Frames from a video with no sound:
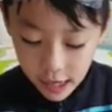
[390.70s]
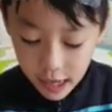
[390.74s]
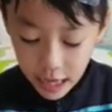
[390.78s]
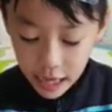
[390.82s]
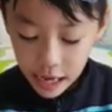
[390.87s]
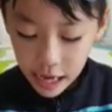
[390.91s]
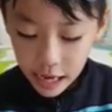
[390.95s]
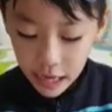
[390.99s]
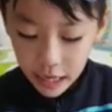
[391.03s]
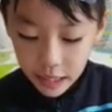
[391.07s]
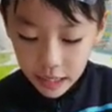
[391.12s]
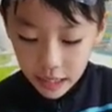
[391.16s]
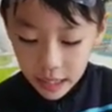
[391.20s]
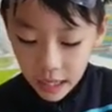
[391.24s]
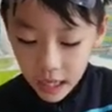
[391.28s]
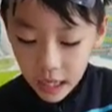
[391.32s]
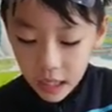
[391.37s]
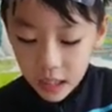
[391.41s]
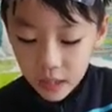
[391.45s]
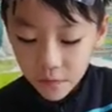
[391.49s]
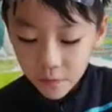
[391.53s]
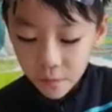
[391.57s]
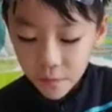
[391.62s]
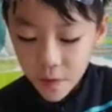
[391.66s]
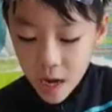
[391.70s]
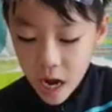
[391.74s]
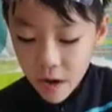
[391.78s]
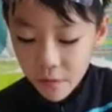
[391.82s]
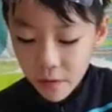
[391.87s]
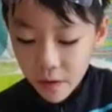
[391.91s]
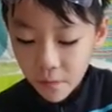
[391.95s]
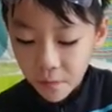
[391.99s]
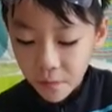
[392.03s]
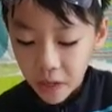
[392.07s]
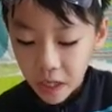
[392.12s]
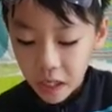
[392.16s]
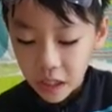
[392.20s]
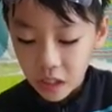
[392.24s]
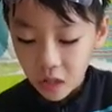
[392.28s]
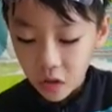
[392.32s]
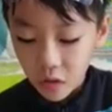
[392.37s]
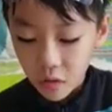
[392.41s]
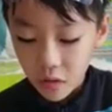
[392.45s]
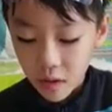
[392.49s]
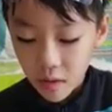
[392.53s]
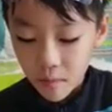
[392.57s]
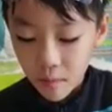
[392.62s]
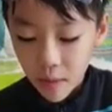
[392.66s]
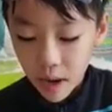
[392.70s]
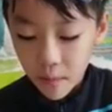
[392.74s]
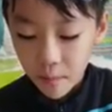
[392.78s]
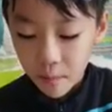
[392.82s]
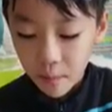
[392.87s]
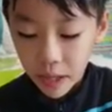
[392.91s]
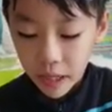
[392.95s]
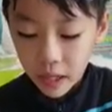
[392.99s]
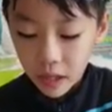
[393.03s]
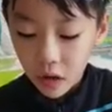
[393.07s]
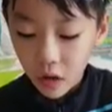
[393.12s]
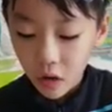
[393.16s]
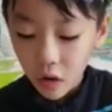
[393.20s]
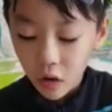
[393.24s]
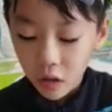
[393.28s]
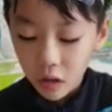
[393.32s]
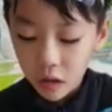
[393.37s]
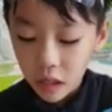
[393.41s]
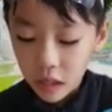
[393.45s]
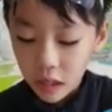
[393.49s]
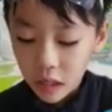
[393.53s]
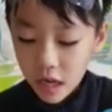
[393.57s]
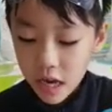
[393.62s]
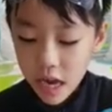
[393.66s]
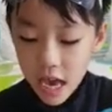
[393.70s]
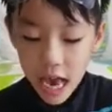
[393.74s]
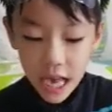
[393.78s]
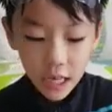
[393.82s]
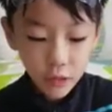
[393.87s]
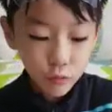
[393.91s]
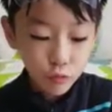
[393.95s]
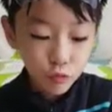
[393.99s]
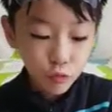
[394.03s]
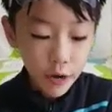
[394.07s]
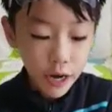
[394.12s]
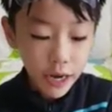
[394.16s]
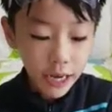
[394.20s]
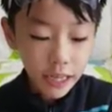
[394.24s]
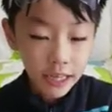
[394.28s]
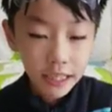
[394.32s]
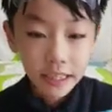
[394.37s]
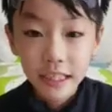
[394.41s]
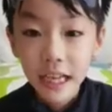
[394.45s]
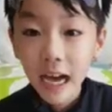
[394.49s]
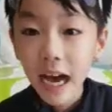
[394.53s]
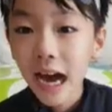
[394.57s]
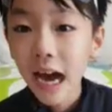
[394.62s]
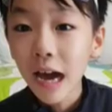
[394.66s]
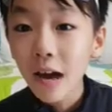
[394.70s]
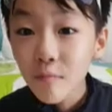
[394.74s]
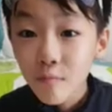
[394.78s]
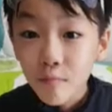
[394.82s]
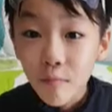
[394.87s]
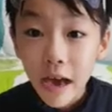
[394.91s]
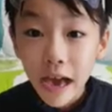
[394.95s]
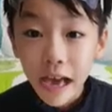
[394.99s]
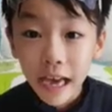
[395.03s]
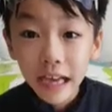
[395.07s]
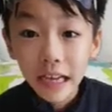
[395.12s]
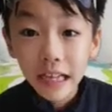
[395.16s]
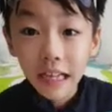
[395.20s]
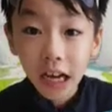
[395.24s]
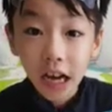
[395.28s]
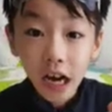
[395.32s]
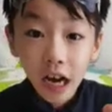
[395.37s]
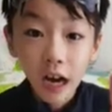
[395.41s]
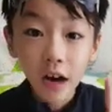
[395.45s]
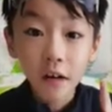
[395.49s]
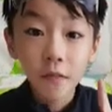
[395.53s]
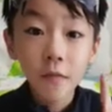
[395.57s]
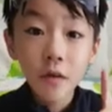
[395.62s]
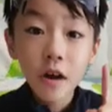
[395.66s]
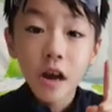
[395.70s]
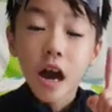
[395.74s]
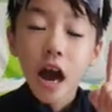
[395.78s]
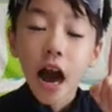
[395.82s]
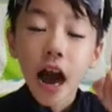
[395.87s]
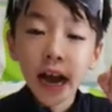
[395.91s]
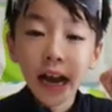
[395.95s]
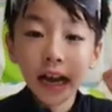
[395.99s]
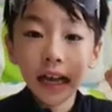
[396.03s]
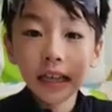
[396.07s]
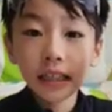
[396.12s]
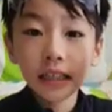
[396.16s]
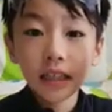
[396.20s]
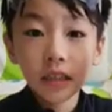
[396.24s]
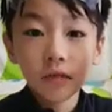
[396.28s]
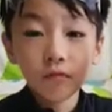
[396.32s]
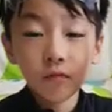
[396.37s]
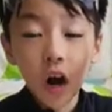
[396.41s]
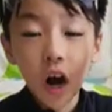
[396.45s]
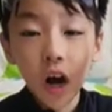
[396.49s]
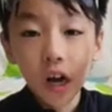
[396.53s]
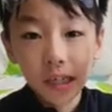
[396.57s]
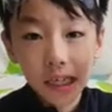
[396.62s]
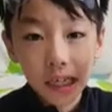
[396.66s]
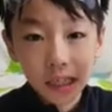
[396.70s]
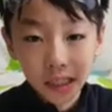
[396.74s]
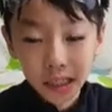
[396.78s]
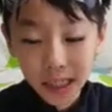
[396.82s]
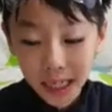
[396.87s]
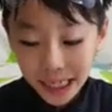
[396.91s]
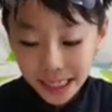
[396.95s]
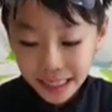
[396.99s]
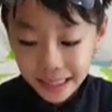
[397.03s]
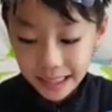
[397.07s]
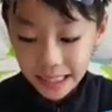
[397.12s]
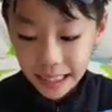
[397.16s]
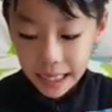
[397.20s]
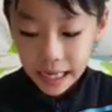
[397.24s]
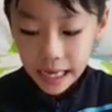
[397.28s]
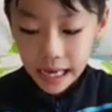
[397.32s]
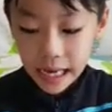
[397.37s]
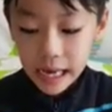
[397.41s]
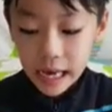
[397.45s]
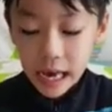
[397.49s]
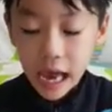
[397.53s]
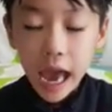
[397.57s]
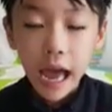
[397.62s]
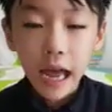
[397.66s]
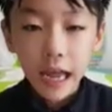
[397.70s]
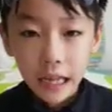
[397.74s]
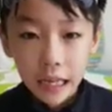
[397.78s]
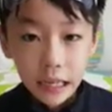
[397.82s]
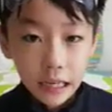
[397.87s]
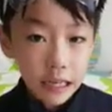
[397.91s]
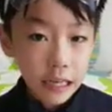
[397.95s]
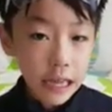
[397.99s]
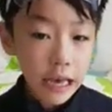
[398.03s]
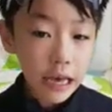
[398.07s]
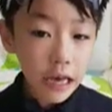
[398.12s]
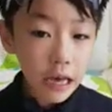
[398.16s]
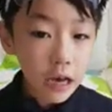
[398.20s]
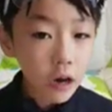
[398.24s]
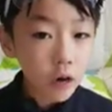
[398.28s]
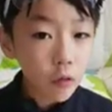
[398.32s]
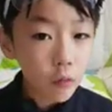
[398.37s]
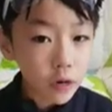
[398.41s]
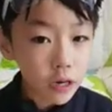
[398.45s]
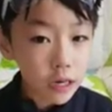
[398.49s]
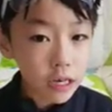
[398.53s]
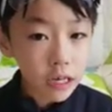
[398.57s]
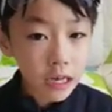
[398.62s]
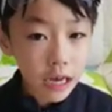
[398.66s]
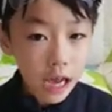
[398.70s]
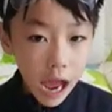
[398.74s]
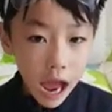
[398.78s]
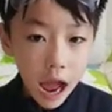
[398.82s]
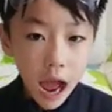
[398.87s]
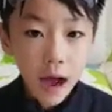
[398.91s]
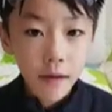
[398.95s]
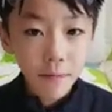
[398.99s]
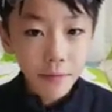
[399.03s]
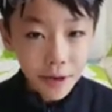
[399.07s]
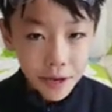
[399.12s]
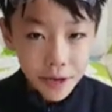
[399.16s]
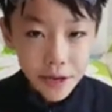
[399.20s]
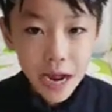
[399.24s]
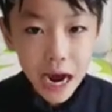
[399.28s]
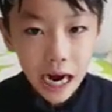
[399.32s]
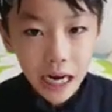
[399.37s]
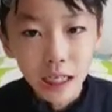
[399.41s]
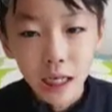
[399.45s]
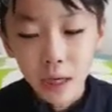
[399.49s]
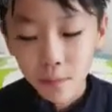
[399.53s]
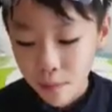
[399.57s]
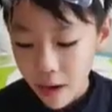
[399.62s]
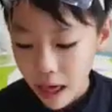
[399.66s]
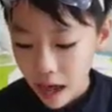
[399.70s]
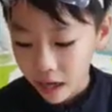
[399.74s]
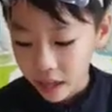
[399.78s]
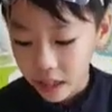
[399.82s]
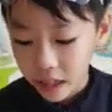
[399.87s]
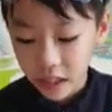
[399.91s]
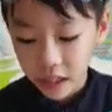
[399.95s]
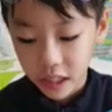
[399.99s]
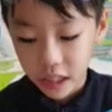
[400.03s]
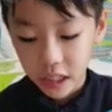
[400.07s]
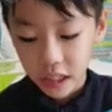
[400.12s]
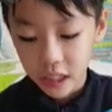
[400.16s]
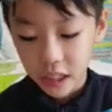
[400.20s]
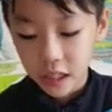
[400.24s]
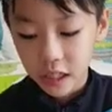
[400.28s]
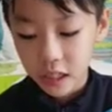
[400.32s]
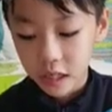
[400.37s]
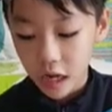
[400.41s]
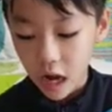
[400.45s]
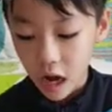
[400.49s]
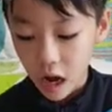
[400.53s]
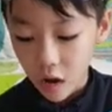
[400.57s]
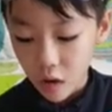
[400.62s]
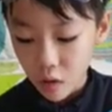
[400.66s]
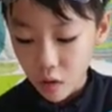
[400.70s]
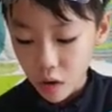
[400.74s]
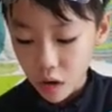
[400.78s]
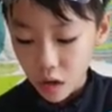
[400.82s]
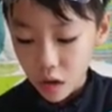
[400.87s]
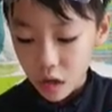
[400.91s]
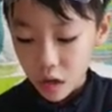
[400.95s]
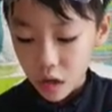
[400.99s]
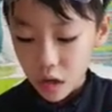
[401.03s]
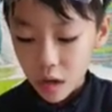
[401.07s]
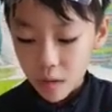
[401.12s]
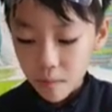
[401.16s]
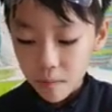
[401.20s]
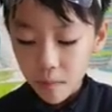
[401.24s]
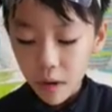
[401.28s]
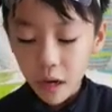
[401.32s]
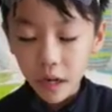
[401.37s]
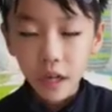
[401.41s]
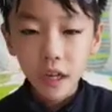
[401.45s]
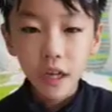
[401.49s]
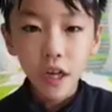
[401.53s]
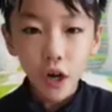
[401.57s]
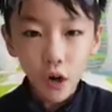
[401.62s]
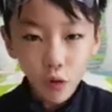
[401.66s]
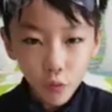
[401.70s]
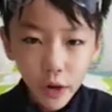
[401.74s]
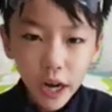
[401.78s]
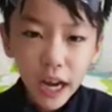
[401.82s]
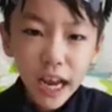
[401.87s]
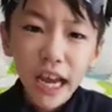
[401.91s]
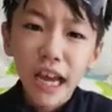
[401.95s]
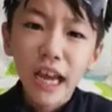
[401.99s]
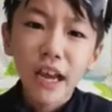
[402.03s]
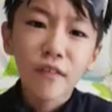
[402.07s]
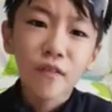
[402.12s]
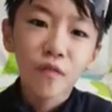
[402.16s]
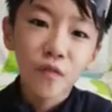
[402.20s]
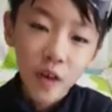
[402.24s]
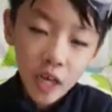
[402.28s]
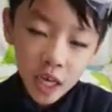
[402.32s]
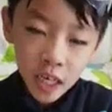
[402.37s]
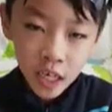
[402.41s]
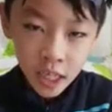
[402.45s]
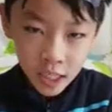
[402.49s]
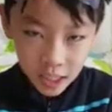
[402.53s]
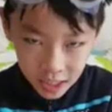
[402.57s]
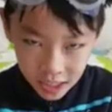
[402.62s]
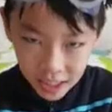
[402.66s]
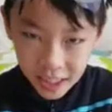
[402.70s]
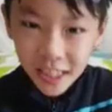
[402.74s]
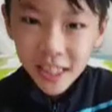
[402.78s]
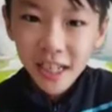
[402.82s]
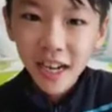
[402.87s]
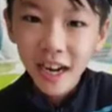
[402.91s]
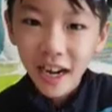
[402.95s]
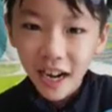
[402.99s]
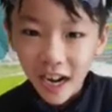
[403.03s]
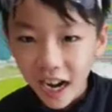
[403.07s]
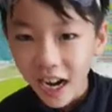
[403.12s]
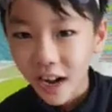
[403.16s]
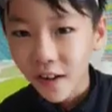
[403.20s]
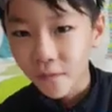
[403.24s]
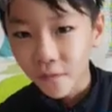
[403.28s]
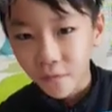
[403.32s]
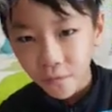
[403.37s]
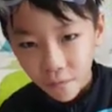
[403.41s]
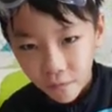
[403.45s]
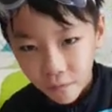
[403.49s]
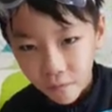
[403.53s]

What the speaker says: and it's very far, so it might be cold. Its rings are made of ice, rock, and dust. And now we have another planet to go. Mercury, Venus, Earth,